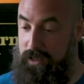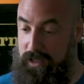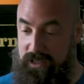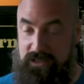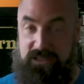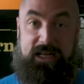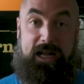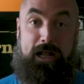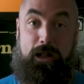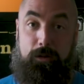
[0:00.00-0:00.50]
because
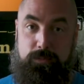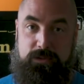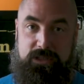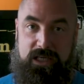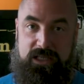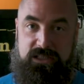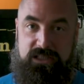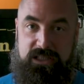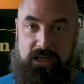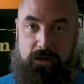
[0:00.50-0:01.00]
it helps
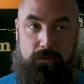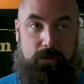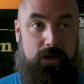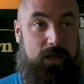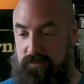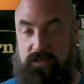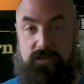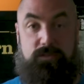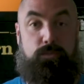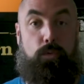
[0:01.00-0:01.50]
us out
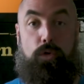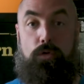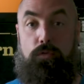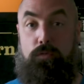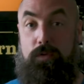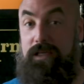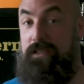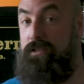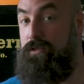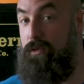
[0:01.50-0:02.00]
because it's more
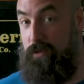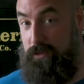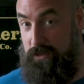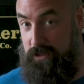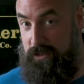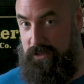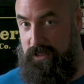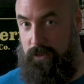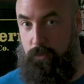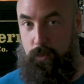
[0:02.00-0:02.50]

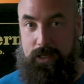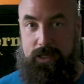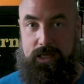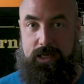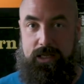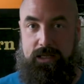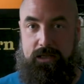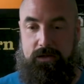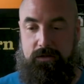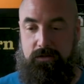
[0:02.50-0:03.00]
resources that we
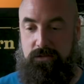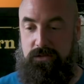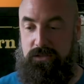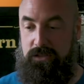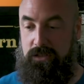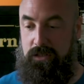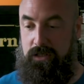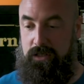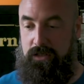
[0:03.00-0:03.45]
can use